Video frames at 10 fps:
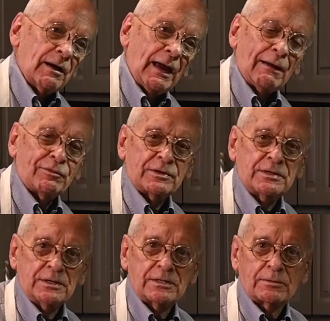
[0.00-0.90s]
half a
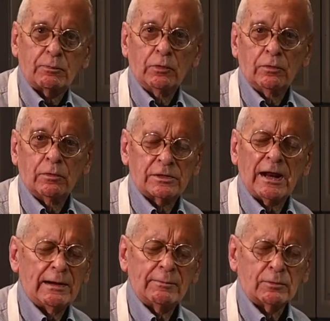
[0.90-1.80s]

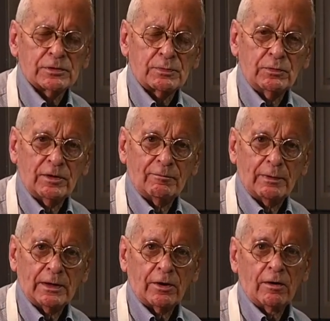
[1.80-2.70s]
tablespoon of
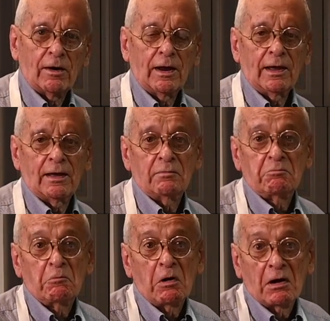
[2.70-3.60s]
butter
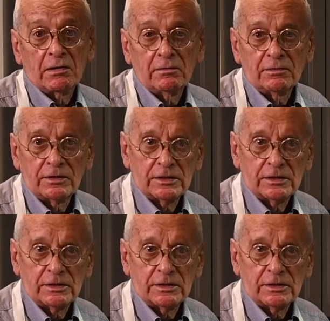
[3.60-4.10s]
and one